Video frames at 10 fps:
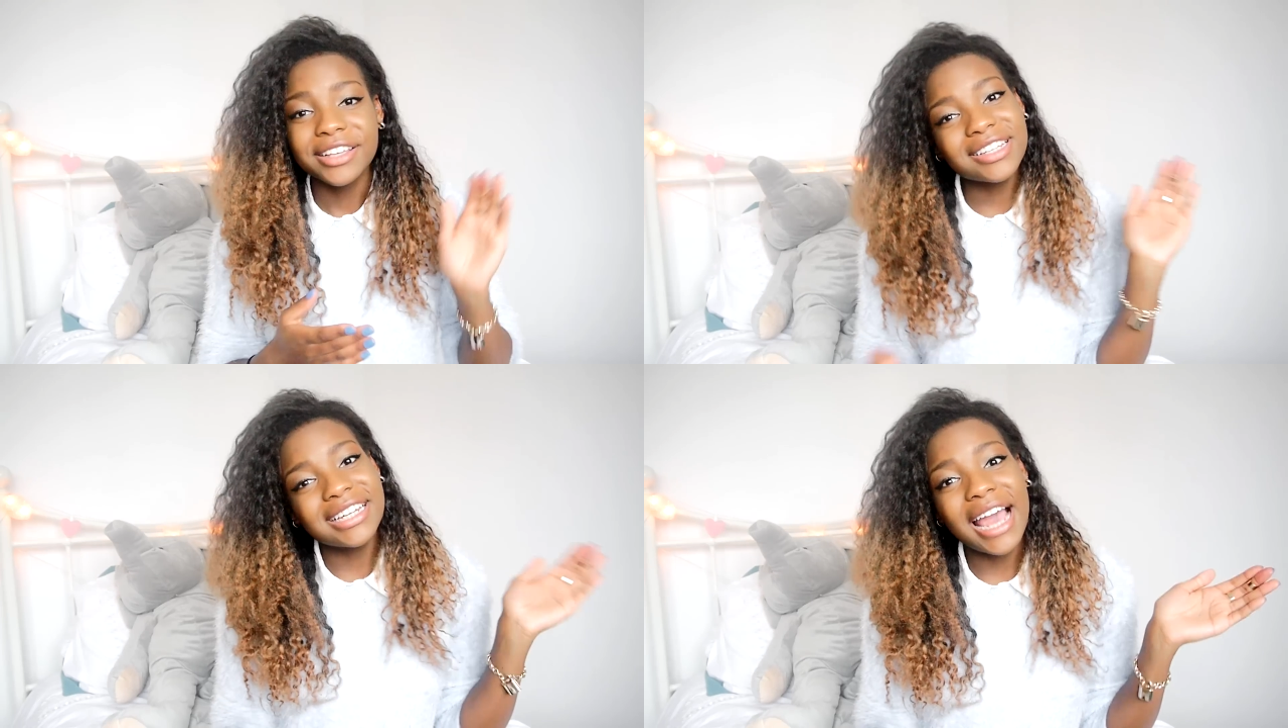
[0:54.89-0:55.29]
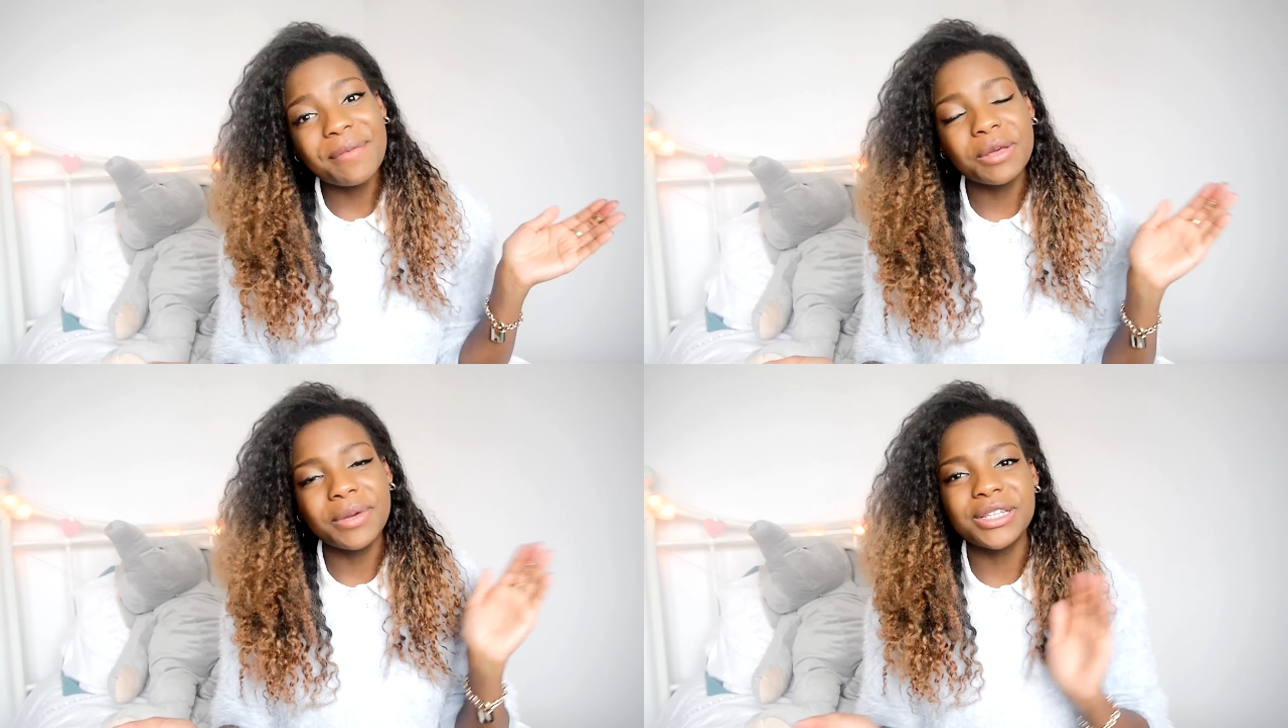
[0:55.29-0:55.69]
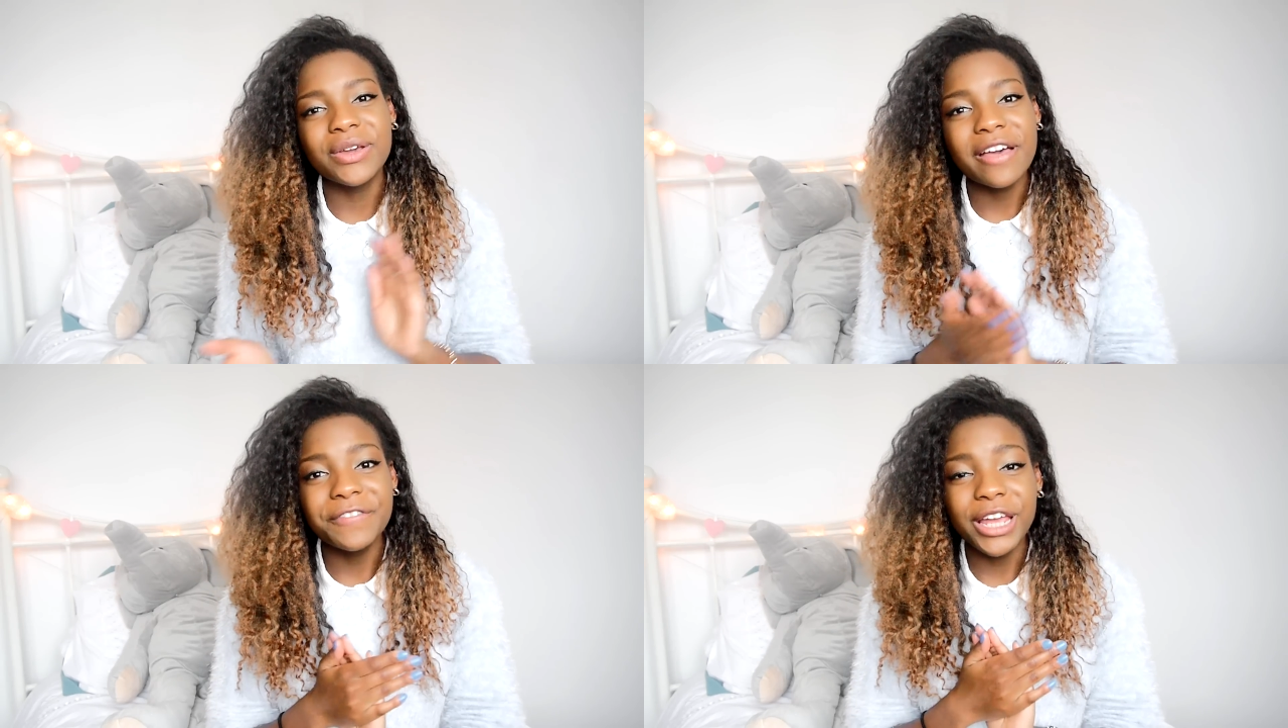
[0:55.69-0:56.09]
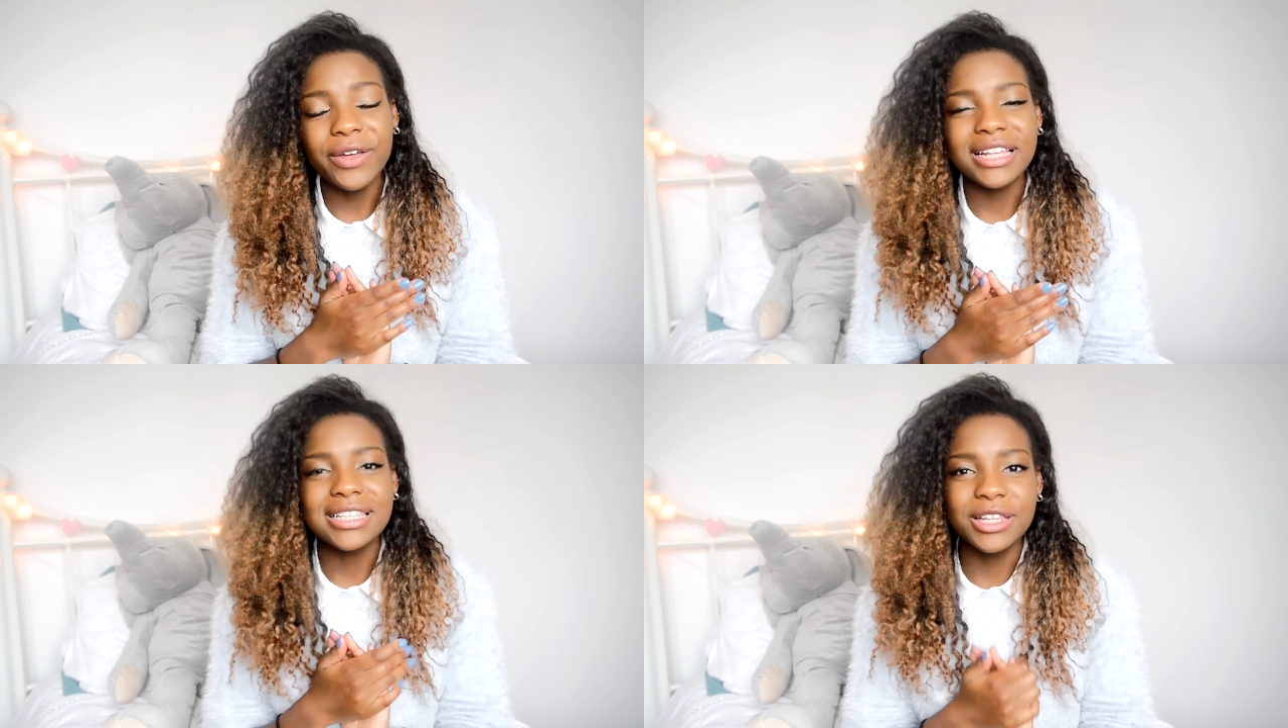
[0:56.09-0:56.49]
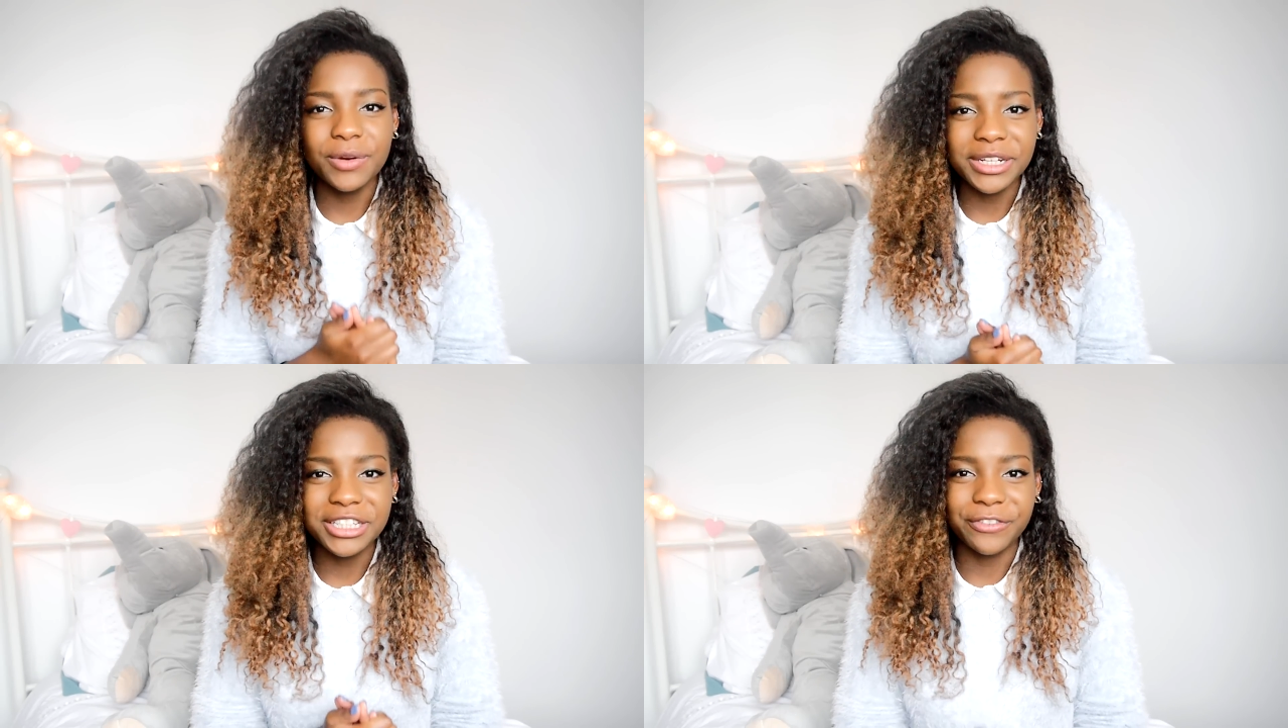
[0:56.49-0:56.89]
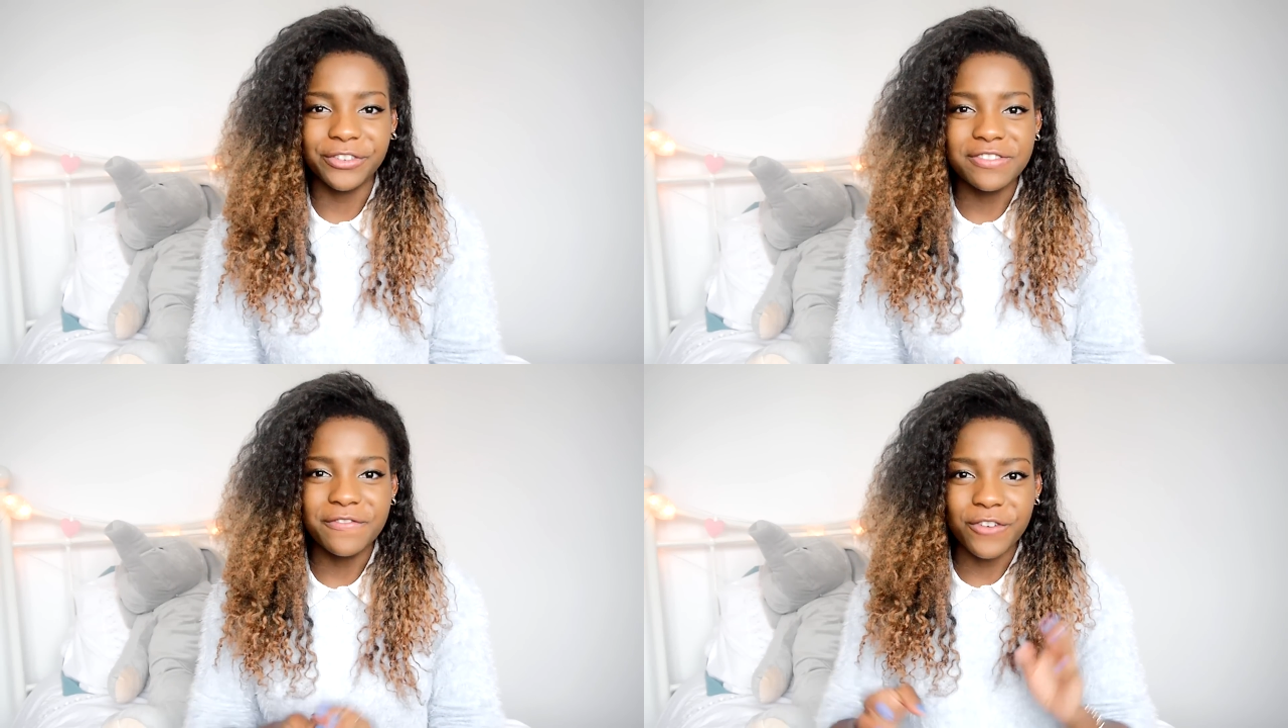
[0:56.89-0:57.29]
So today I'm going to be doing a video that's a little bit different